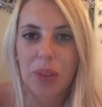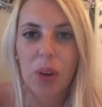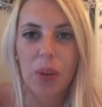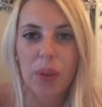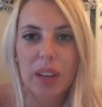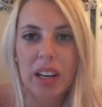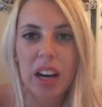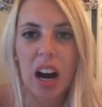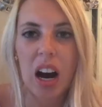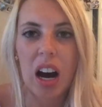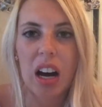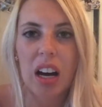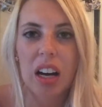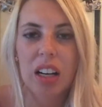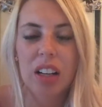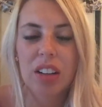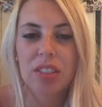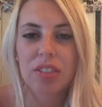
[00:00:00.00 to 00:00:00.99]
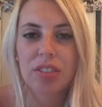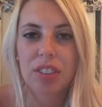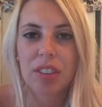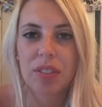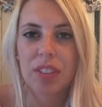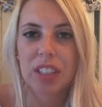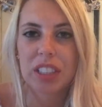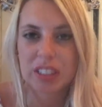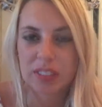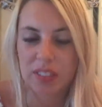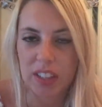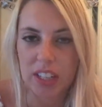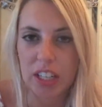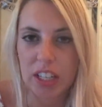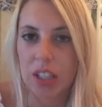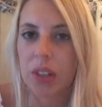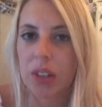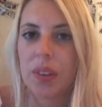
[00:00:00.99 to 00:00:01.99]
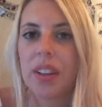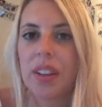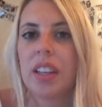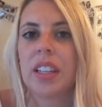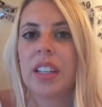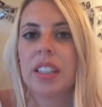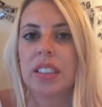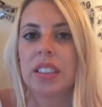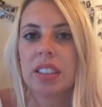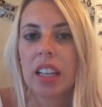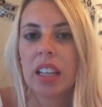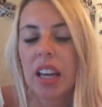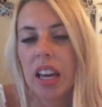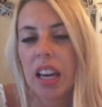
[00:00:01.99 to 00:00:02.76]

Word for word: what we got from this video is